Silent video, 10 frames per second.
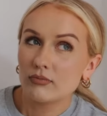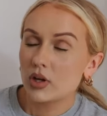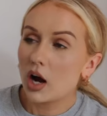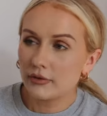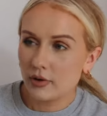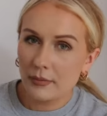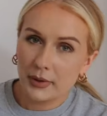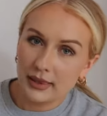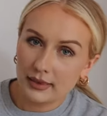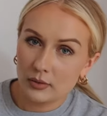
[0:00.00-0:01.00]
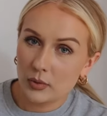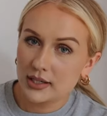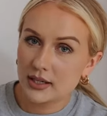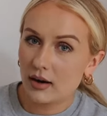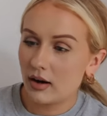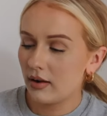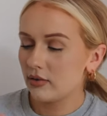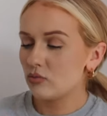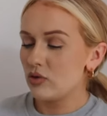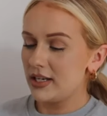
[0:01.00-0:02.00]
cover up in the winter
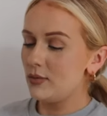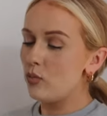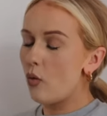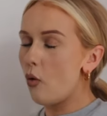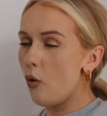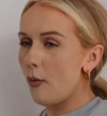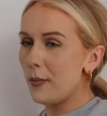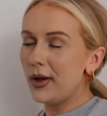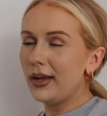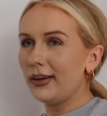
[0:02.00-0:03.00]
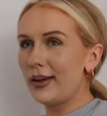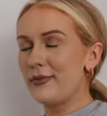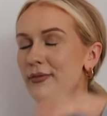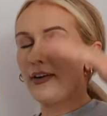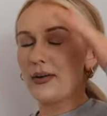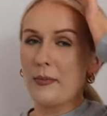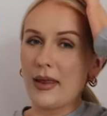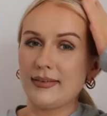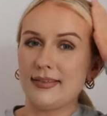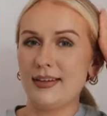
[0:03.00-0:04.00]
really warm like very
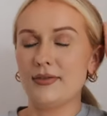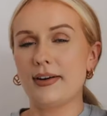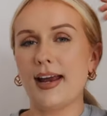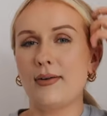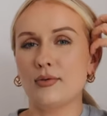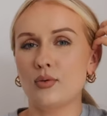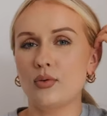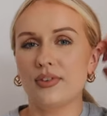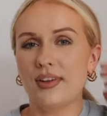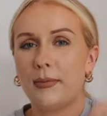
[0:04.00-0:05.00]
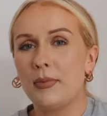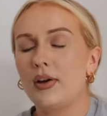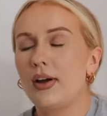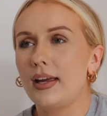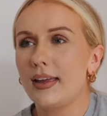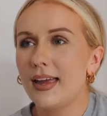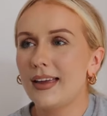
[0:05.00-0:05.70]
mensy very outdoorsy but like